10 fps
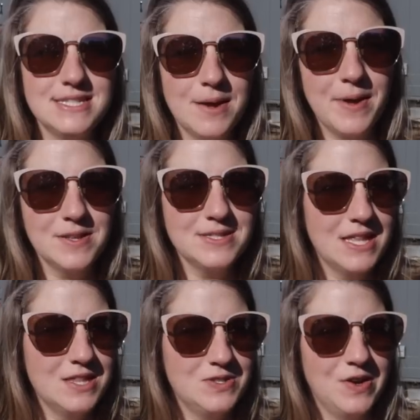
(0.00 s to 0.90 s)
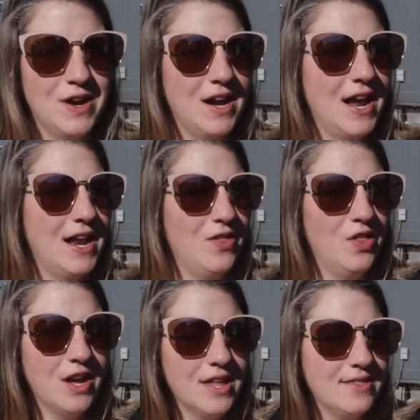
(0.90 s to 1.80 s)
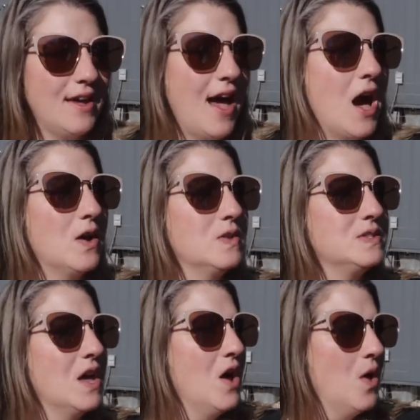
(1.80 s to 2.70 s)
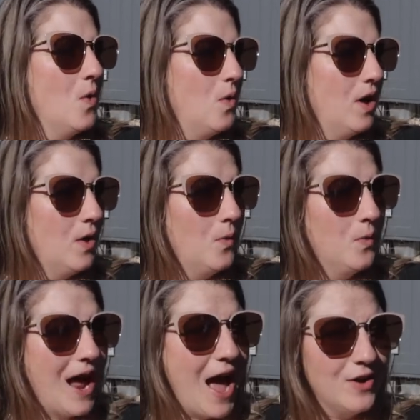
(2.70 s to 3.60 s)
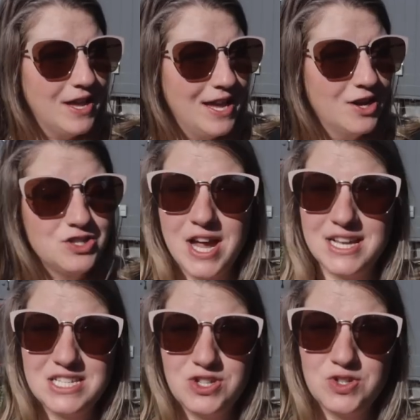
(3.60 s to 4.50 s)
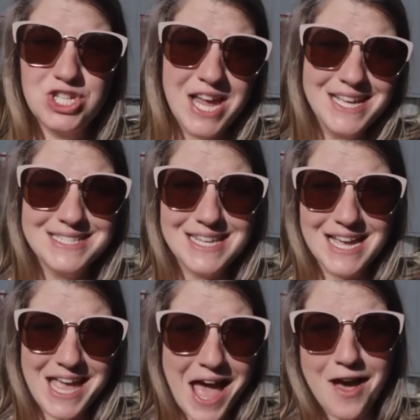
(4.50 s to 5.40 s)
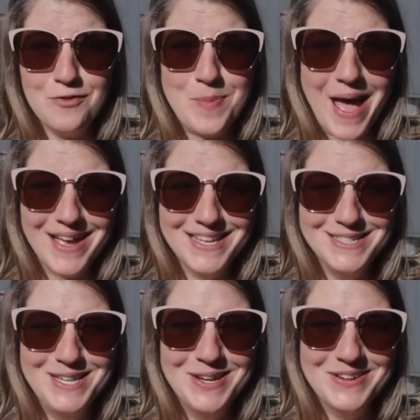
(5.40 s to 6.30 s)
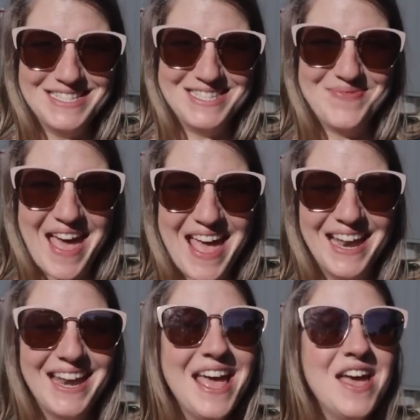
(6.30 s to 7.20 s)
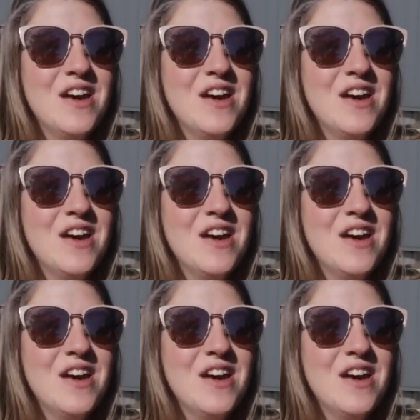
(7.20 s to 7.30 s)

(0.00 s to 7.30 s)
step outside the door and I look at the cows, or we're out here trying to chase a calf back into its pen,